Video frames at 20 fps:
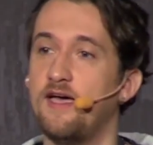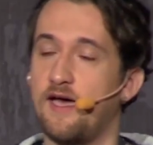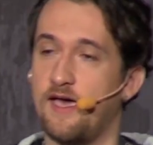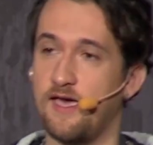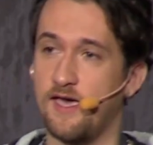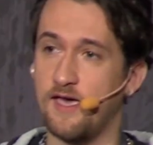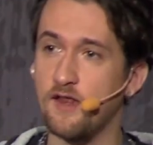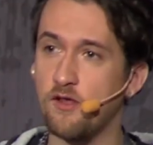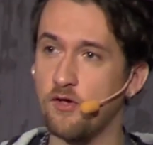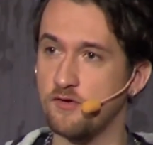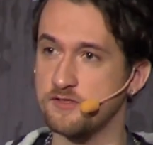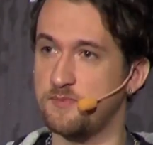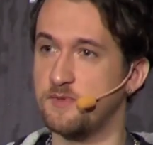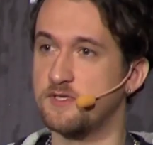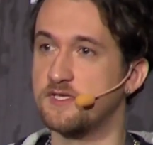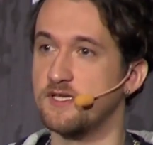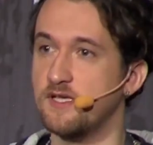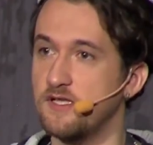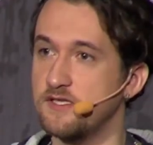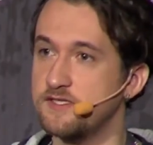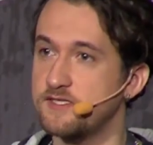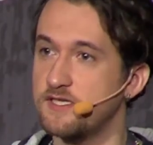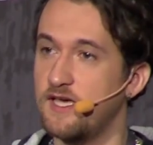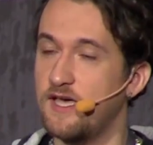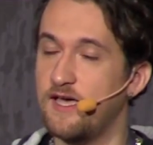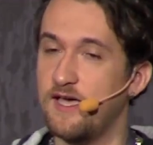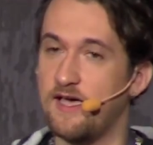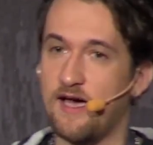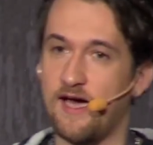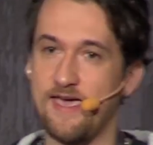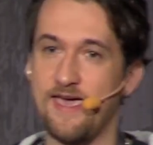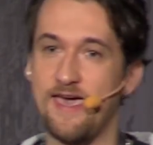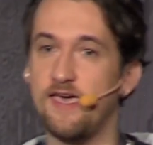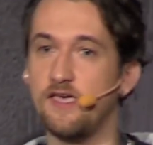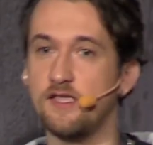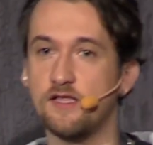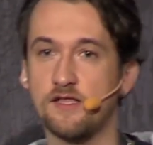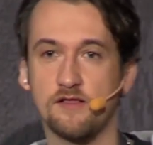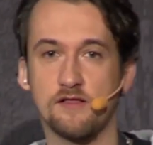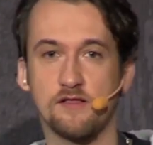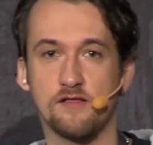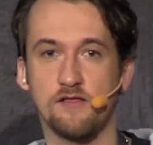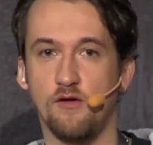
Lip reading: I hate hospitals. I hate